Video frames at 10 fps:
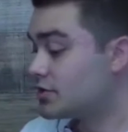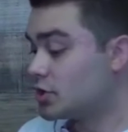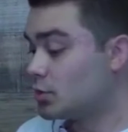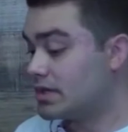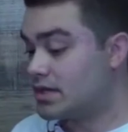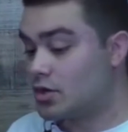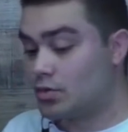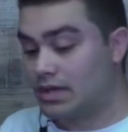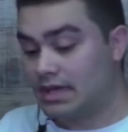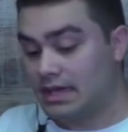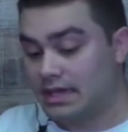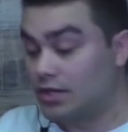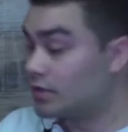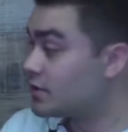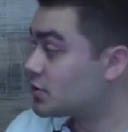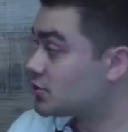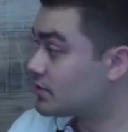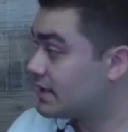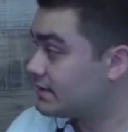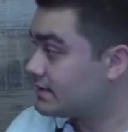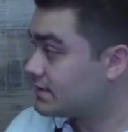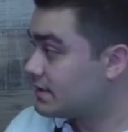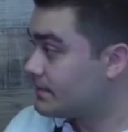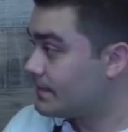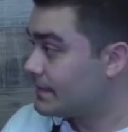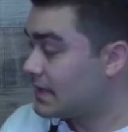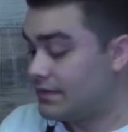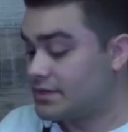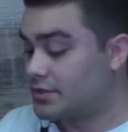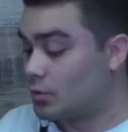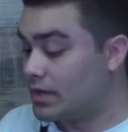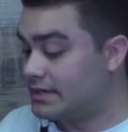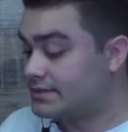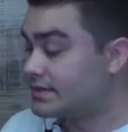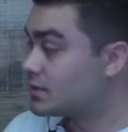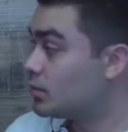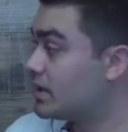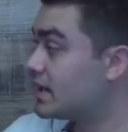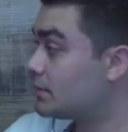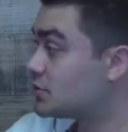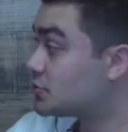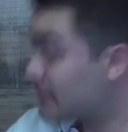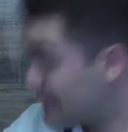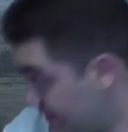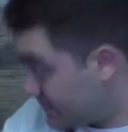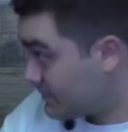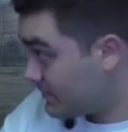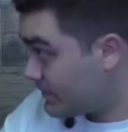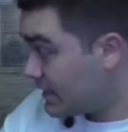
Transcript: so that we know here are their strengths, these are their weaknesses that we can help strengthen,